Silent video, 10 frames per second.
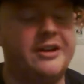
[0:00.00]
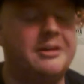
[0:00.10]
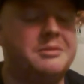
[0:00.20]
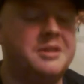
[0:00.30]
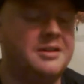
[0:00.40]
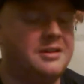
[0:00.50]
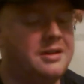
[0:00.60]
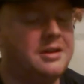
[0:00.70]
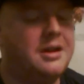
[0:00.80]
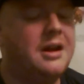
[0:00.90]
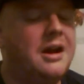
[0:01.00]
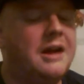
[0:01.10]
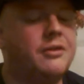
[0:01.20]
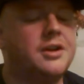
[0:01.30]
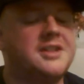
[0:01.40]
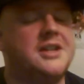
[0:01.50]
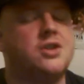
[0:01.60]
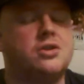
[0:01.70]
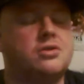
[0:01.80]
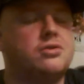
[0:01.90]
in this film, I've
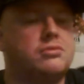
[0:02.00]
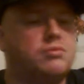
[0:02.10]
got to say,